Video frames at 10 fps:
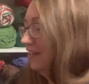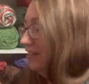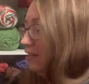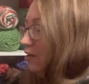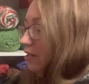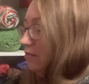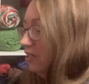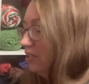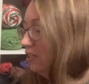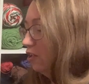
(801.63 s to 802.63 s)
So I'm
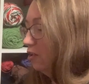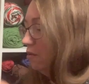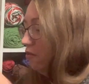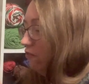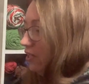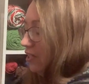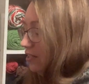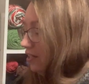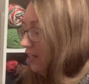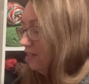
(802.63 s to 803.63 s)
just going to go over this
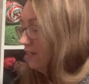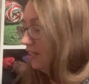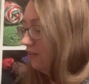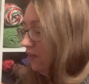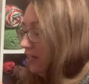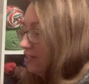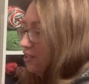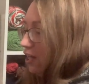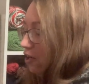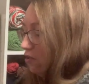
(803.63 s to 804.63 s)
again to give it a
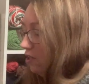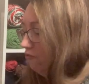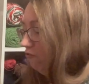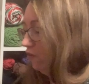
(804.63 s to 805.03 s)
decorative